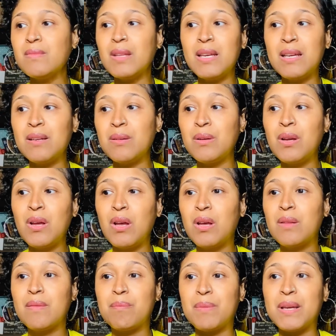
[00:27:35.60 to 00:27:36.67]
and
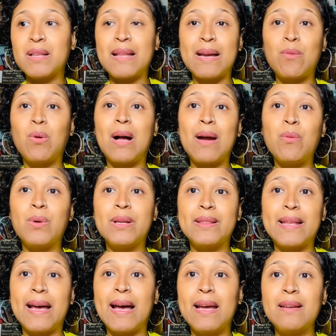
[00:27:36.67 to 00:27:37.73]
being like, well, I want
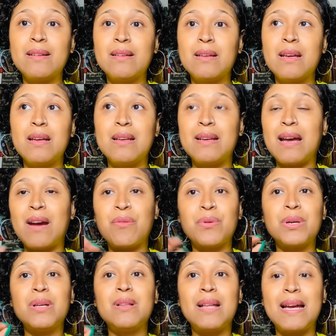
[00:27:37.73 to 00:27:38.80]
that. Not
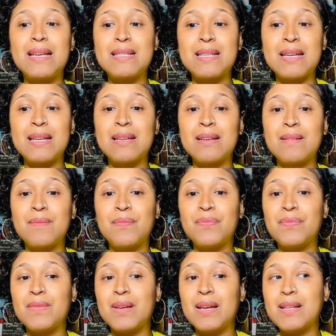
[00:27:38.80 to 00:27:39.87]
realizing
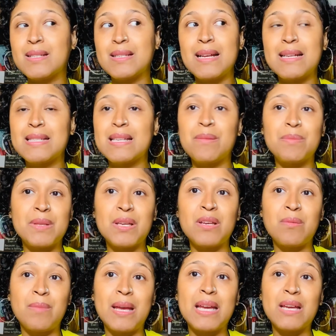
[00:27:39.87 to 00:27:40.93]
it's not something
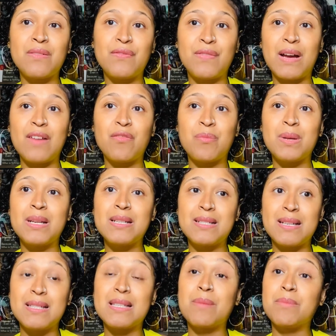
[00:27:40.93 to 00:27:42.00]
you make in 5 minutes,
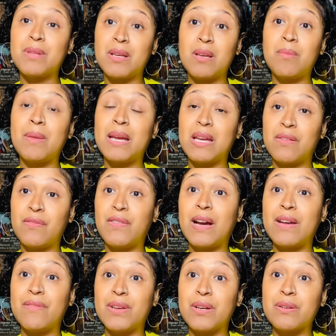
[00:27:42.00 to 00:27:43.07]
it's something you make in
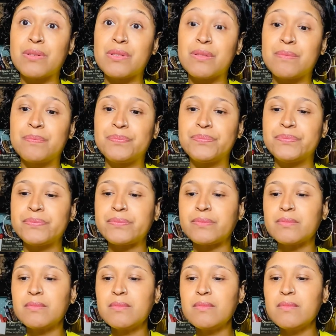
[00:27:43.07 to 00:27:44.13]
5 years.
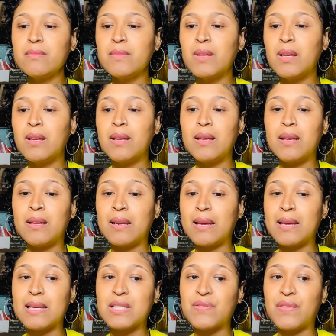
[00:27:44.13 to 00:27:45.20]
And
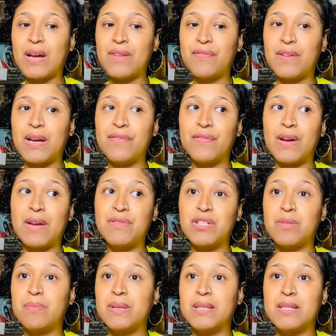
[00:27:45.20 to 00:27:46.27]
I guess 555
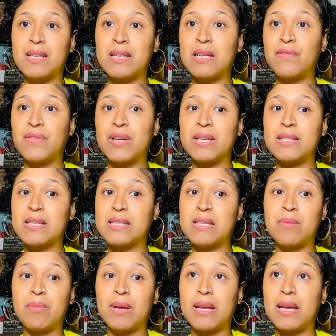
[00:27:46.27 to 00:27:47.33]
should be significant to
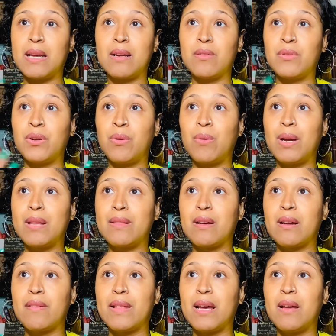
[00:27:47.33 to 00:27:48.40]
somebody. I don't know why I
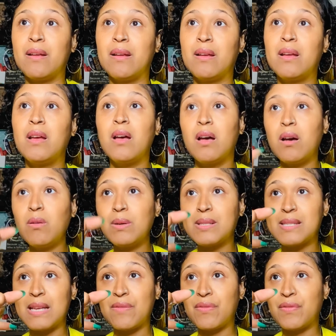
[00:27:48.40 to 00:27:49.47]
thought of that. Oh,
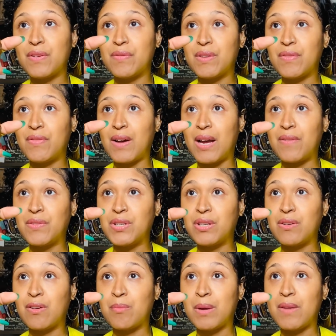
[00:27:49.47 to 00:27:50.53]
it's 7:55
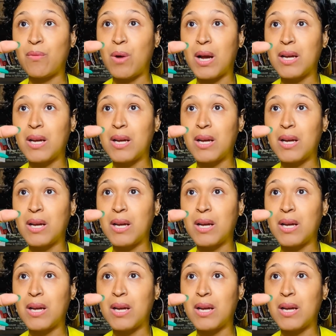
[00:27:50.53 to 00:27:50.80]
too on my